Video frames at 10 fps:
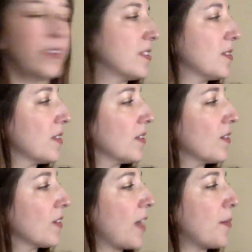It's
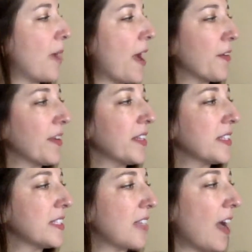got a battery
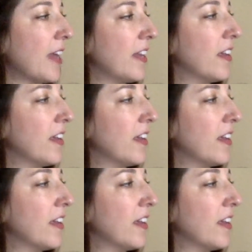inside.